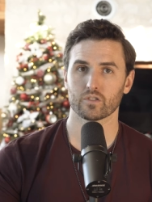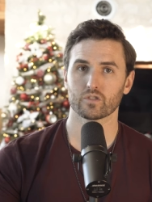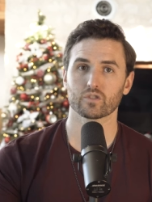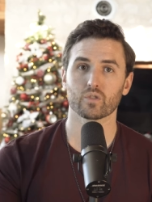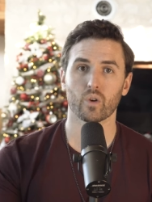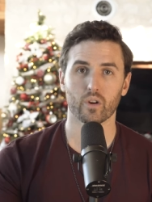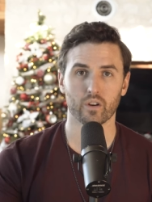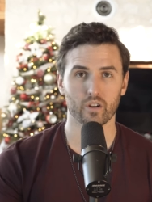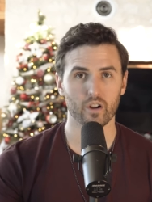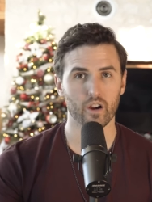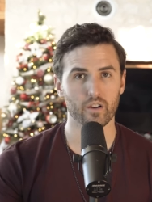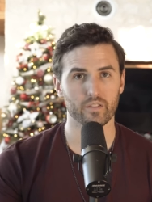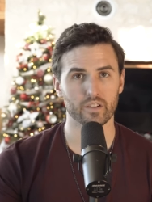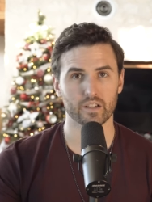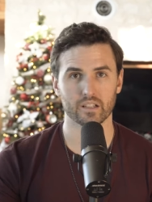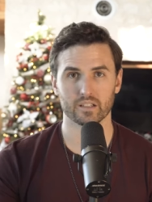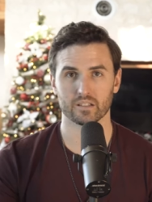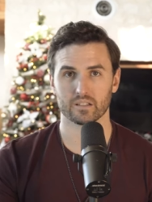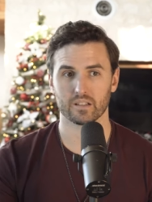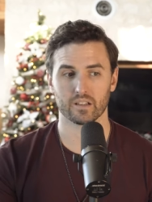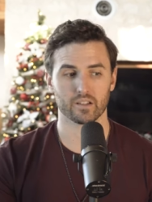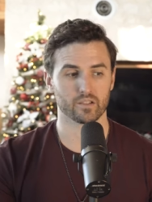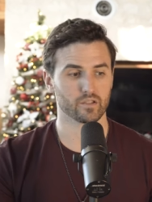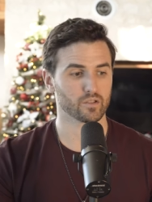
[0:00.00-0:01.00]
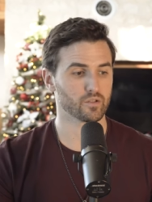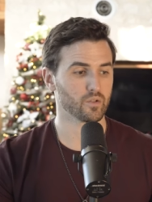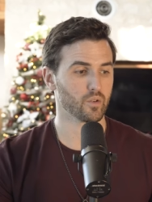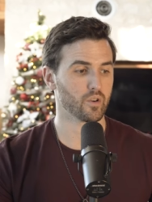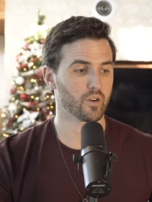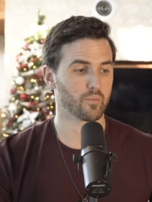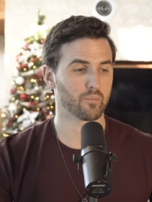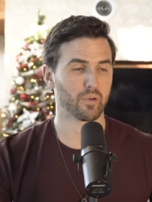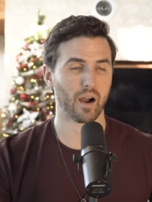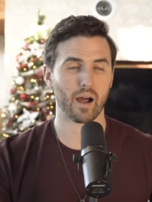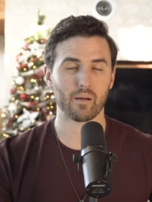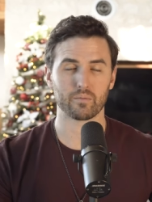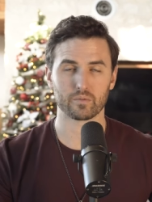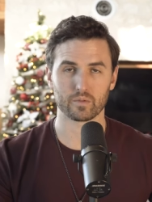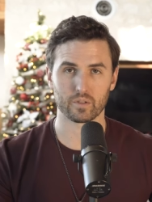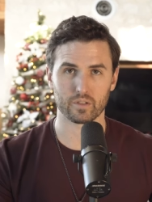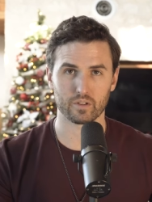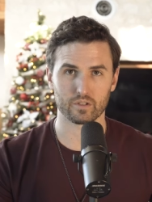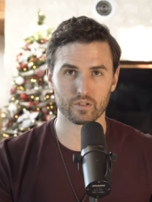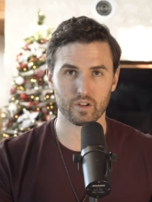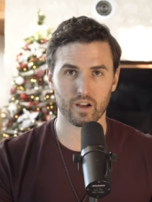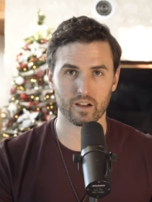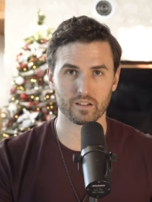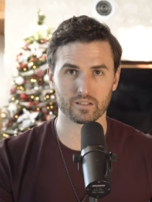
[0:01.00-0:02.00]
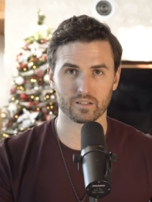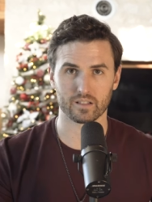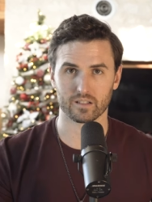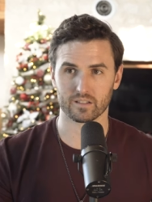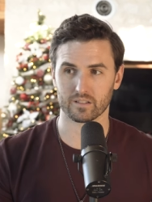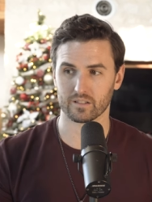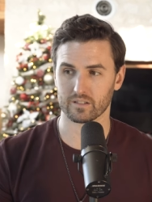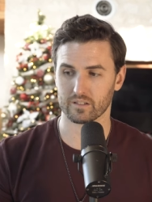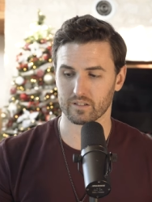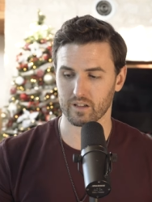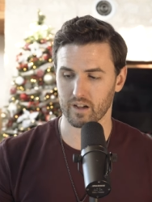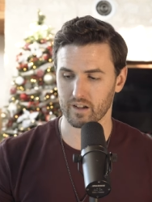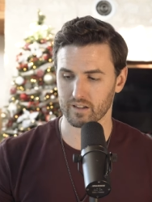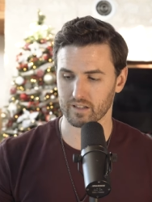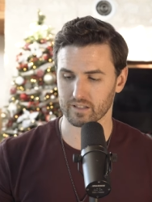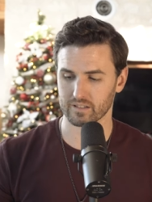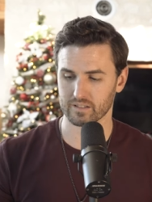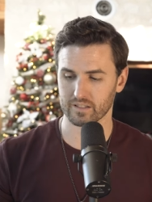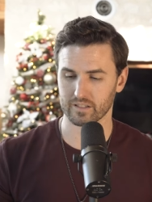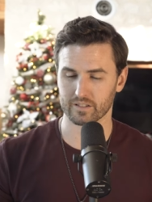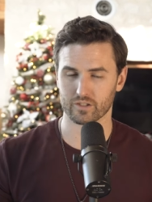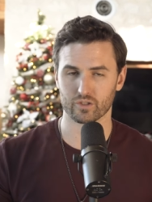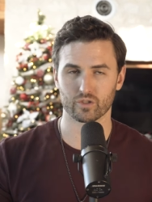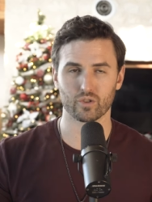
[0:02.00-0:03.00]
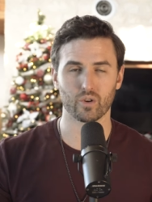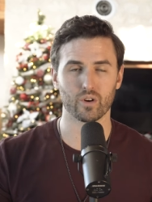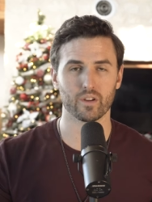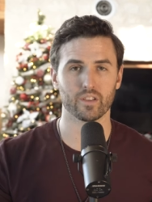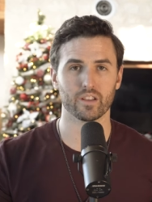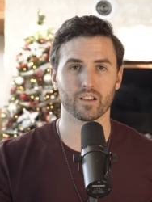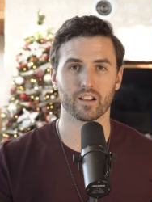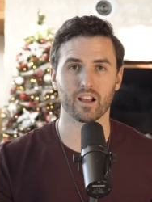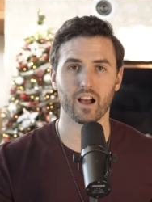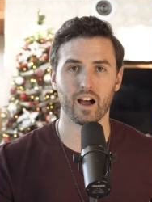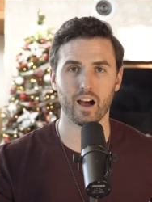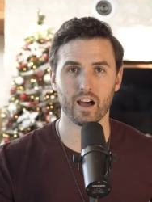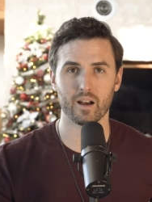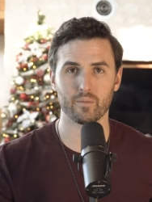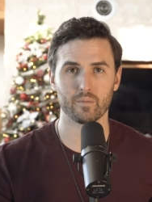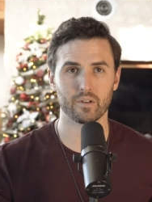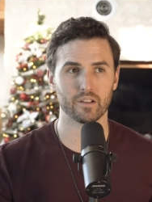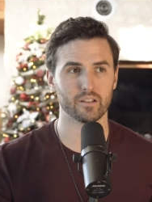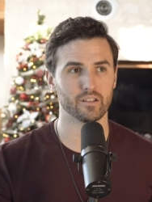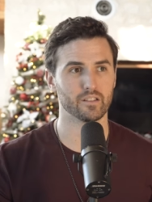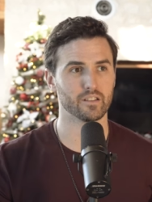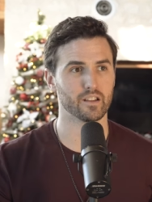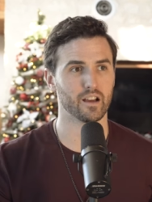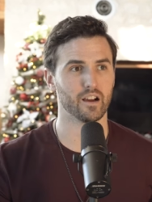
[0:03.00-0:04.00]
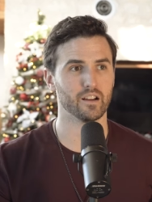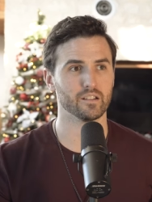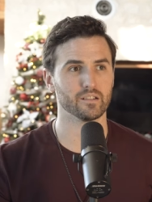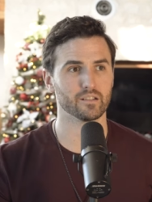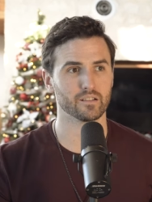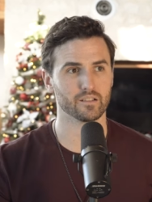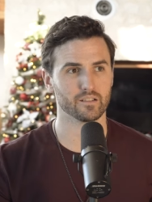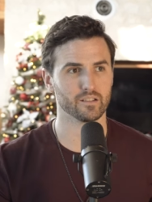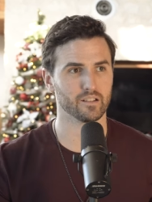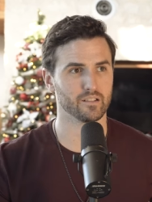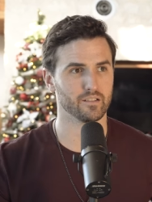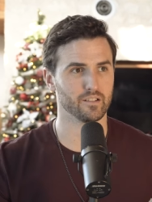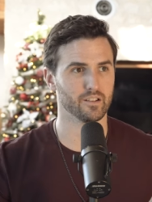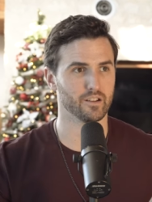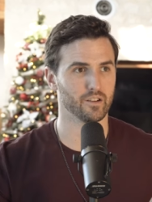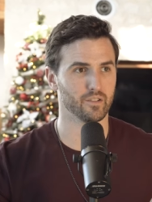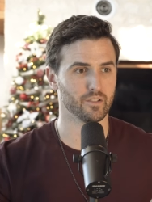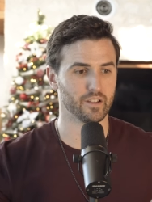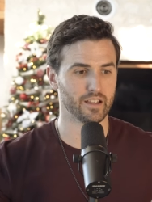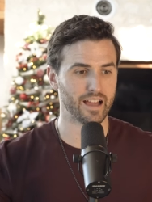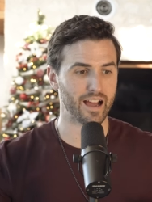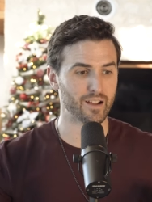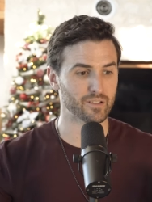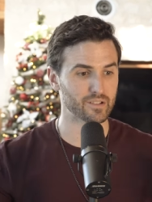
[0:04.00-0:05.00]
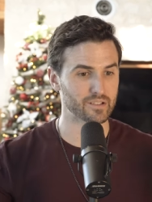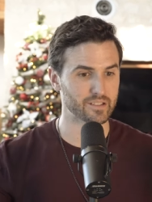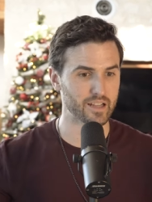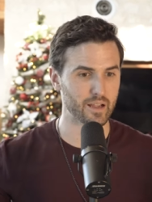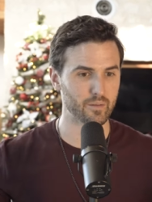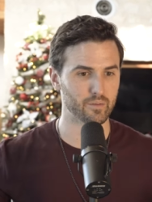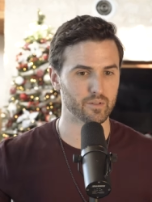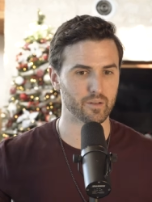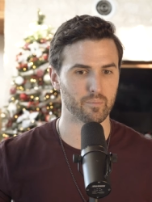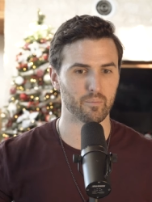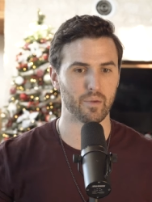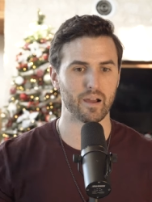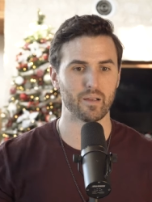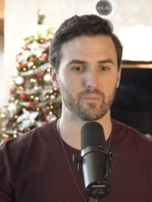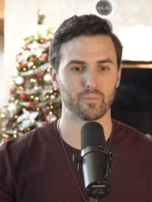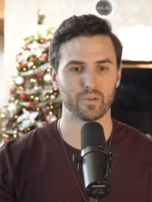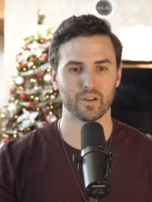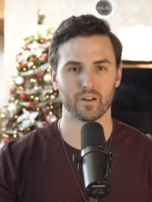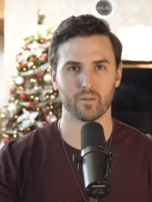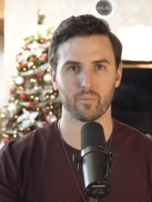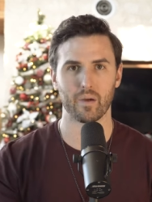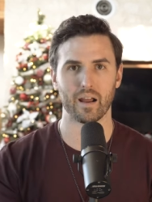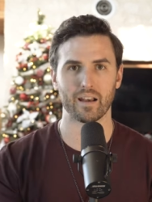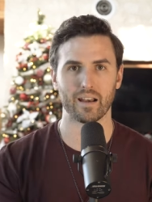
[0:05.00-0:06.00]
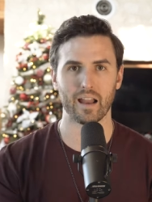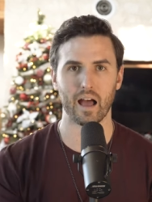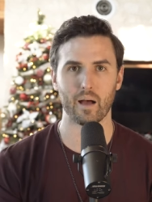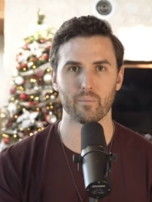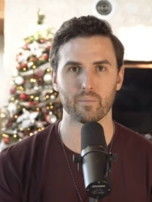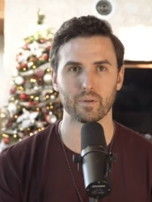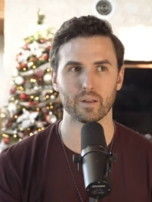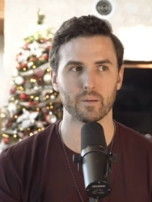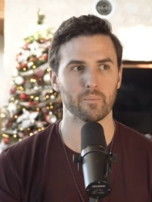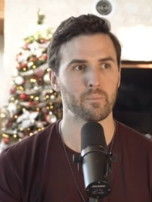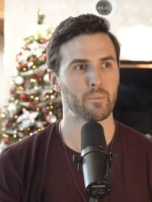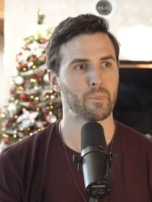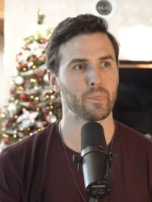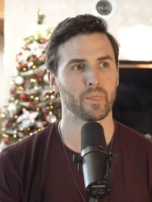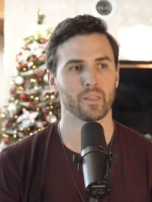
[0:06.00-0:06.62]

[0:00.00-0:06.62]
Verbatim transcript: Sure, COVID exists. Sure, problems with their dog exists. Sure, the economy and how stable it might be or might not be.